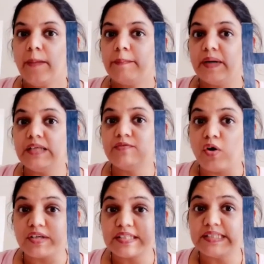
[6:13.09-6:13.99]
But
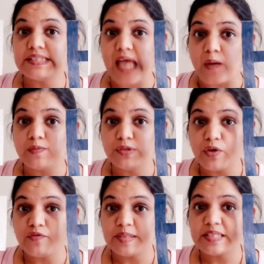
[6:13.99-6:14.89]
what's the sound
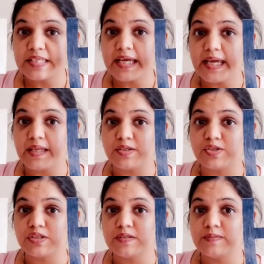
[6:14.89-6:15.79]
of Mr.
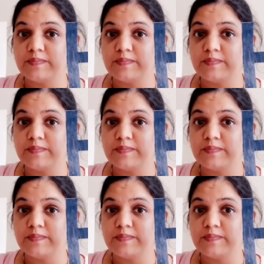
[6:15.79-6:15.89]
H?